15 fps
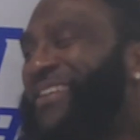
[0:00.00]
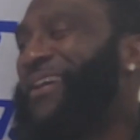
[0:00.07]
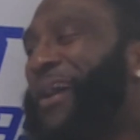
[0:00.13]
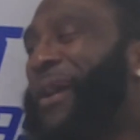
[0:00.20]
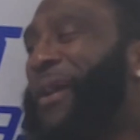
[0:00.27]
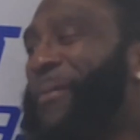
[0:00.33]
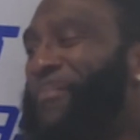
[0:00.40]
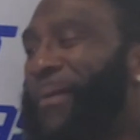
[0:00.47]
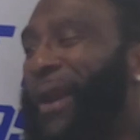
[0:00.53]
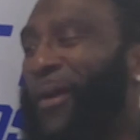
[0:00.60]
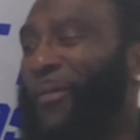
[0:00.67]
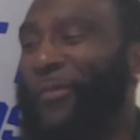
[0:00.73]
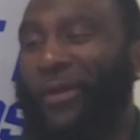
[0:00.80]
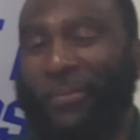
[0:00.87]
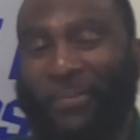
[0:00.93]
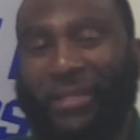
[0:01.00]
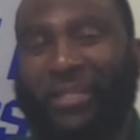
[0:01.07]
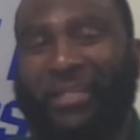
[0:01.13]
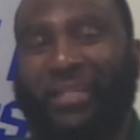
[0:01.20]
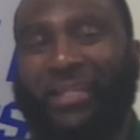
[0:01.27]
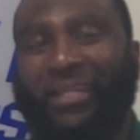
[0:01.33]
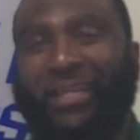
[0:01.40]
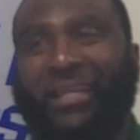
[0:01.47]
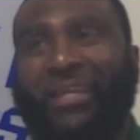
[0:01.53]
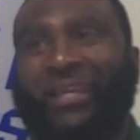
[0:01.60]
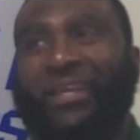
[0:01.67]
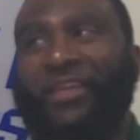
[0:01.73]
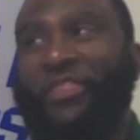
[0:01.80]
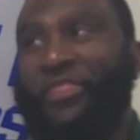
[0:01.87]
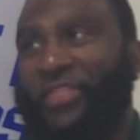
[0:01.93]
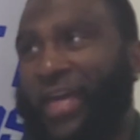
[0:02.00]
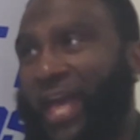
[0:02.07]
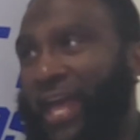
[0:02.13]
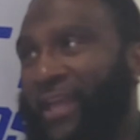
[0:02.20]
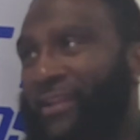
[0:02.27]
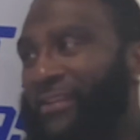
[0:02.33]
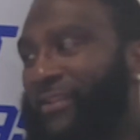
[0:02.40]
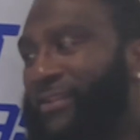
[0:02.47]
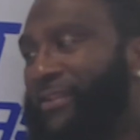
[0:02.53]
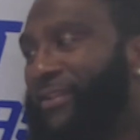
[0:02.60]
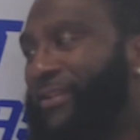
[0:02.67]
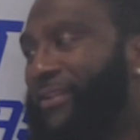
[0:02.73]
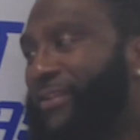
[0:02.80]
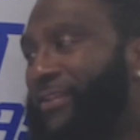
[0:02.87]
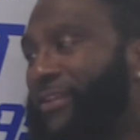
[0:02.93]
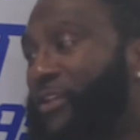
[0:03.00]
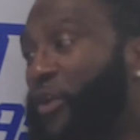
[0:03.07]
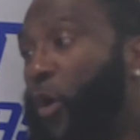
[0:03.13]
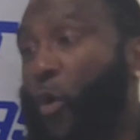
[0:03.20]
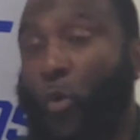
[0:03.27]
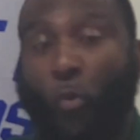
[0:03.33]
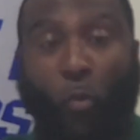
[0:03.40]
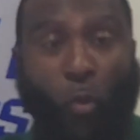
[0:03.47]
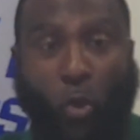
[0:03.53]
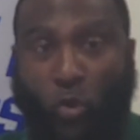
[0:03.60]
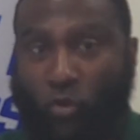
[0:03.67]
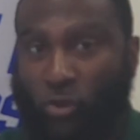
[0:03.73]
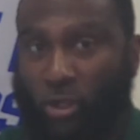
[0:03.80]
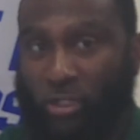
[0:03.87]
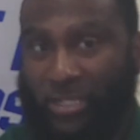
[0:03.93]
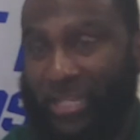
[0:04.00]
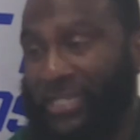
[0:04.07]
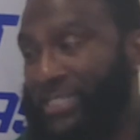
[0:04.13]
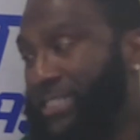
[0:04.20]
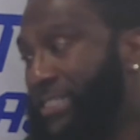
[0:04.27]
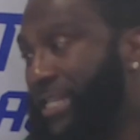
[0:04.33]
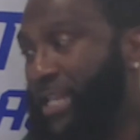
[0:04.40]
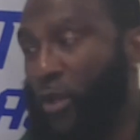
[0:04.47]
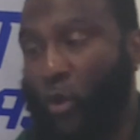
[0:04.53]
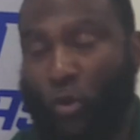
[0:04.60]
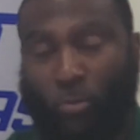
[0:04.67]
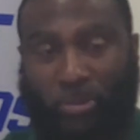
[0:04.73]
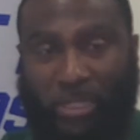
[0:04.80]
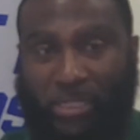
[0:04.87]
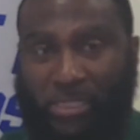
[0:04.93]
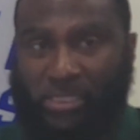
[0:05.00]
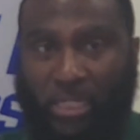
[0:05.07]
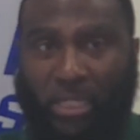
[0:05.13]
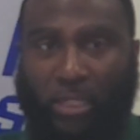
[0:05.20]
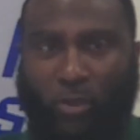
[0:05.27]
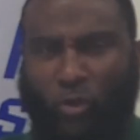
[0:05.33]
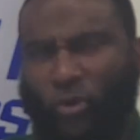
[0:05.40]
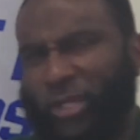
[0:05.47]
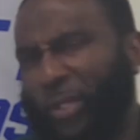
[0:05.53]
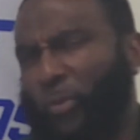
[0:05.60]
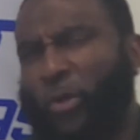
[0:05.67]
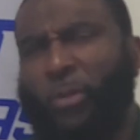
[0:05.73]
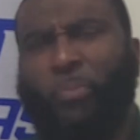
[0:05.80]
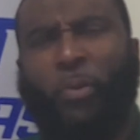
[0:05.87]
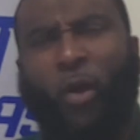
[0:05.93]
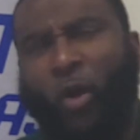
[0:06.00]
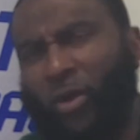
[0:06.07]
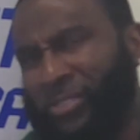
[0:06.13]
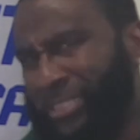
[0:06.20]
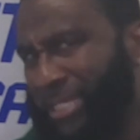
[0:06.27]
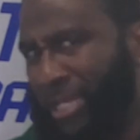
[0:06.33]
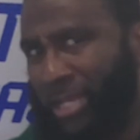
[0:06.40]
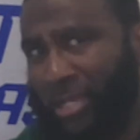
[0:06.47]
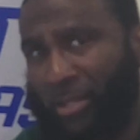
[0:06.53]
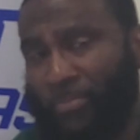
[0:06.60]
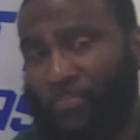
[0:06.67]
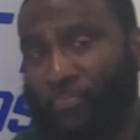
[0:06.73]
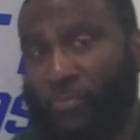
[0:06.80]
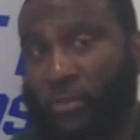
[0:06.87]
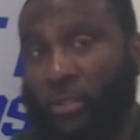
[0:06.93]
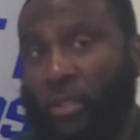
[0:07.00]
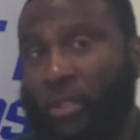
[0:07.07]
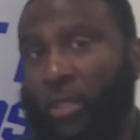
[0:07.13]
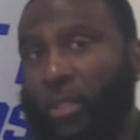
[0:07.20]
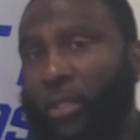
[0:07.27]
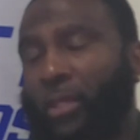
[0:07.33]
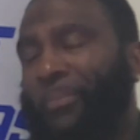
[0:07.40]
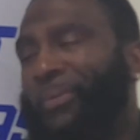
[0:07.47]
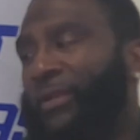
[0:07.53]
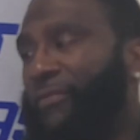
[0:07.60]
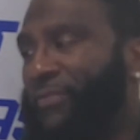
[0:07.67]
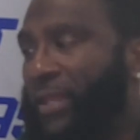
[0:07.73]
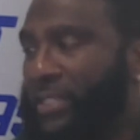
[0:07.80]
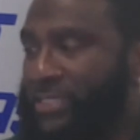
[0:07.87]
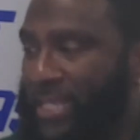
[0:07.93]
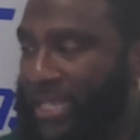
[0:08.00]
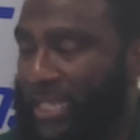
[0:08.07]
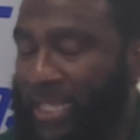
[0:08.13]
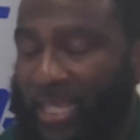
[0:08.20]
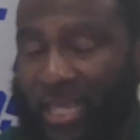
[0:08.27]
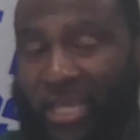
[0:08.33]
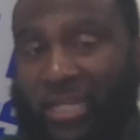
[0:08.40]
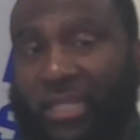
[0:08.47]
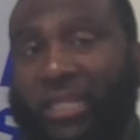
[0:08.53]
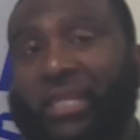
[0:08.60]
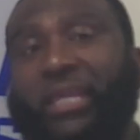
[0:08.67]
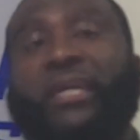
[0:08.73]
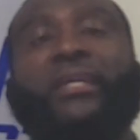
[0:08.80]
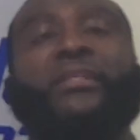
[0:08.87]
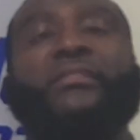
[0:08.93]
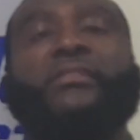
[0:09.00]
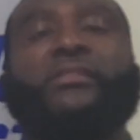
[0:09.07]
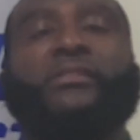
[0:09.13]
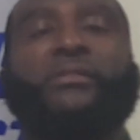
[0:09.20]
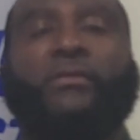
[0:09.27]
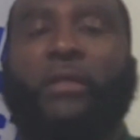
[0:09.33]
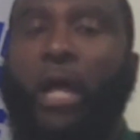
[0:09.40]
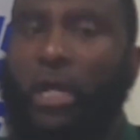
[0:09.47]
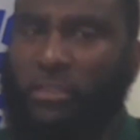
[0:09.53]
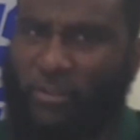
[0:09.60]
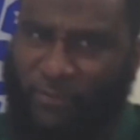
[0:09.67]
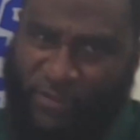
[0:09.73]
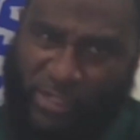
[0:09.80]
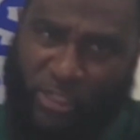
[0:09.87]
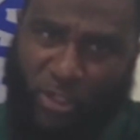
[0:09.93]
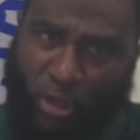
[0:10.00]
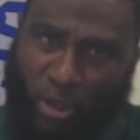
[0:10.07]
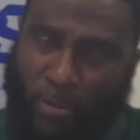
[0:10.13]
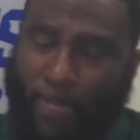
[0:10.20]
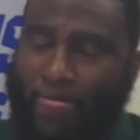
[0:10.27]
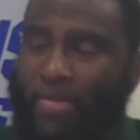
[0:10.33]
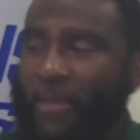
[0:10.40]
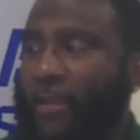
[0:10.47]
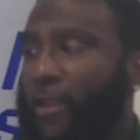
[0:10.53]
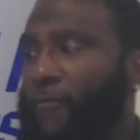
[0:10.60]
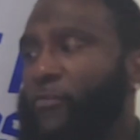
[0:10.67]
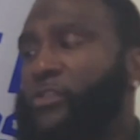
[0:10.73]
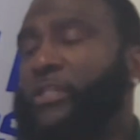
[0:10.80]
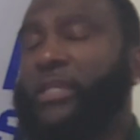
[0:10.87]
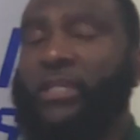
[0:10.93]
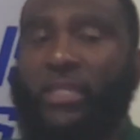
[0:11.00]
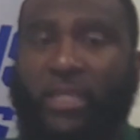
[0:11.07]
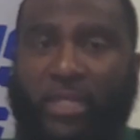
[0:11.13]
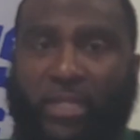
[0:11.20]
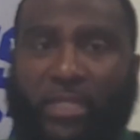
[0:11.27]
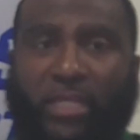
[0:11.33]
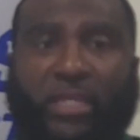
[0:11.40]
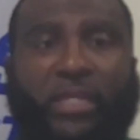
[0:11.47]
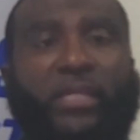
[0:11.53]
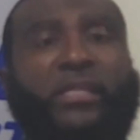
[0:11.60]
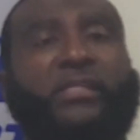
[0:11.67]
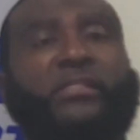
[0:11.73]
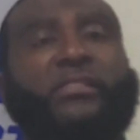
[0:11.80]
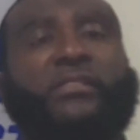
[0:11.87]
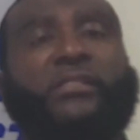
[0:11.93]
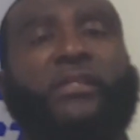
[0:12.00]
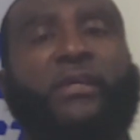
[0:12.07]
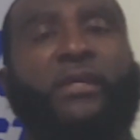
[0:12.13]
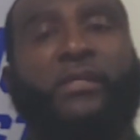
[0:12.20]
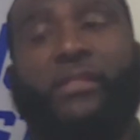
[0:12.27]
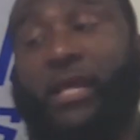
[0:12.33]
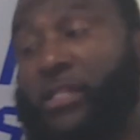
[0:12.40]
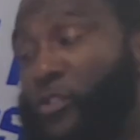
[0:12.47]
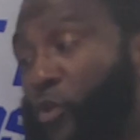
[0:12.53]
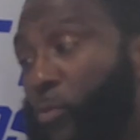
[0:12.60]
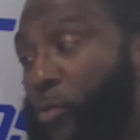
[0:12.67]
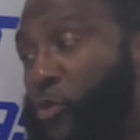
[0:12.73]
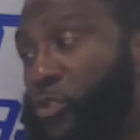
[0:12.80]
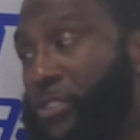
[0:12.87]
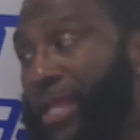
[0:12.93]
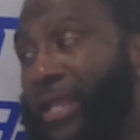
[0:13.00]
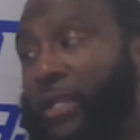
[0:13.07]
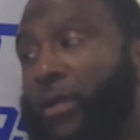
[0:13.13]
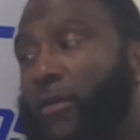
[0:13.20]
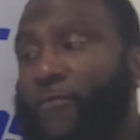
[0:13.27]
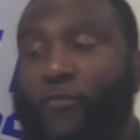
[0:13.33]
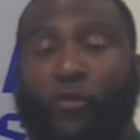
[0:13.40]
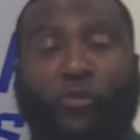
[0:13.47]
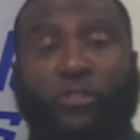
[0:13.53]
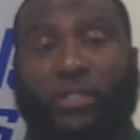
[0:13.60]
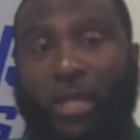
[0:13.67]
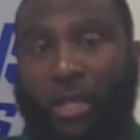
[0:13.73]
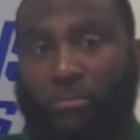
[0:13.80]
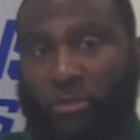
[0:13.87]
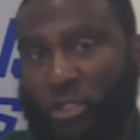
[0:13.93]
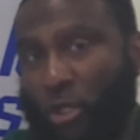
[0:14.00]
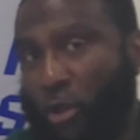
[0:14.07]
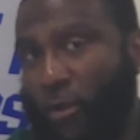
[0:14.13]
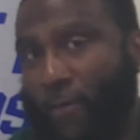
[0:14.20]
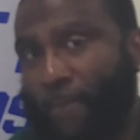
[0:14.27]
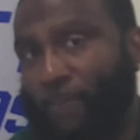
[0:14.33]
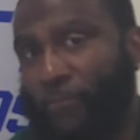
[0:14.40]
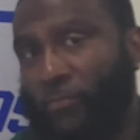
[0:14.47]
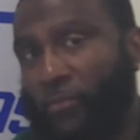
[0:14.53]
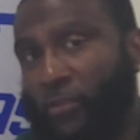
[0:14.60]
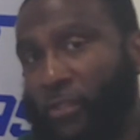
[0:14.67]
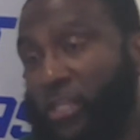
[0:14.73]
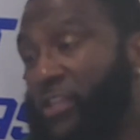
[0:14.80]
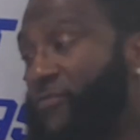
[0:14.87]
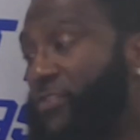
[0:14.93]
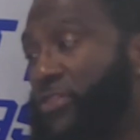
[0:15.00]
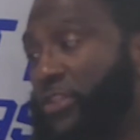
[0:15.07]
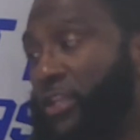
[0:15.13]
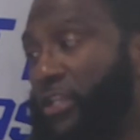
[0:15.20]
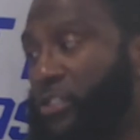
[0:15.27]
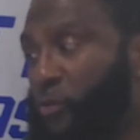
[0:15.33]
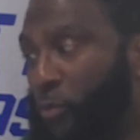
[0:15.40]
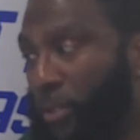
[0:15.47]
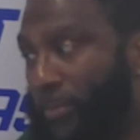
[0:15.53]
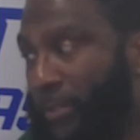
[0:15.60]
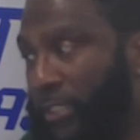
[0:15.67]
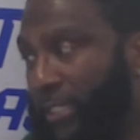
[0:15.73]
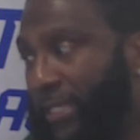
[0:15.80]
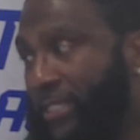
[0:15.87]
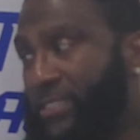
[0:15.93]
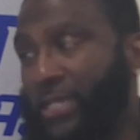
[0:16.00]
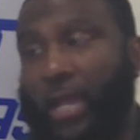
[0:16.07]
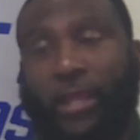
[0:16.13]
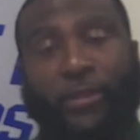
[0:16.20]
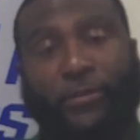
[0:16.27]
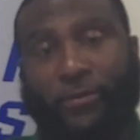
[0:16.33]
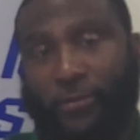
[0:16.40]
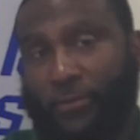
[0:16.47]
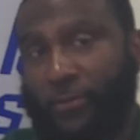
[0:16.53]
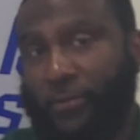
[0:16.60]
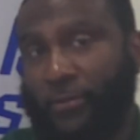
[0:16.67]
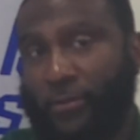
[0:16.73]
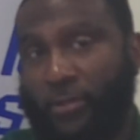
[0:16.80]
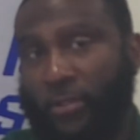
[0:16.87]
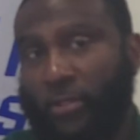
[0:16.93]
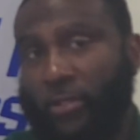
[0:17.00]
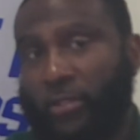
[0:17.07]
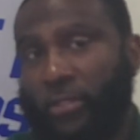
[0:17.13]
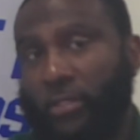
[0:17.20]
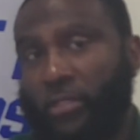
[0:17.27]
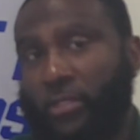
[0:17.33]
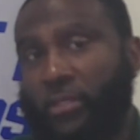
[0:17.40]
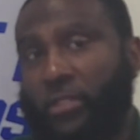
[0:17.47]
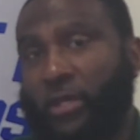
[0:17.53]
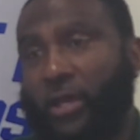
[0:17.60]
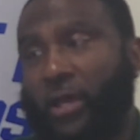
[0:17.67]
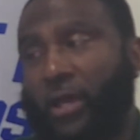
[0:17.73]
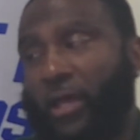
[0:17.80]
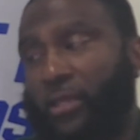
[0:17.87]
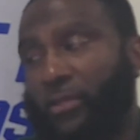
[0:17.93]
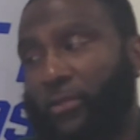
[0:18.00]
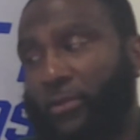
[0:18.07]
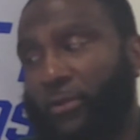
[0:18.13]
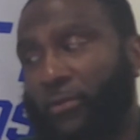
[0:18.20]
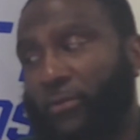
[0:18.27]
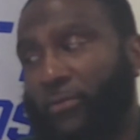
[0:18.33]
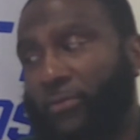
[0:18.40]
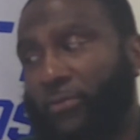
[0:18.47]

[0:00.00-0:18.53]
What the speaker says: about women that don't work. They just stay home, let's say, or they work part-time. But if they're taking care of the kids, I'll defend y'all. If you're taking care of the kids, that's almost like a full-time job. Even these women get tired. Either, you know,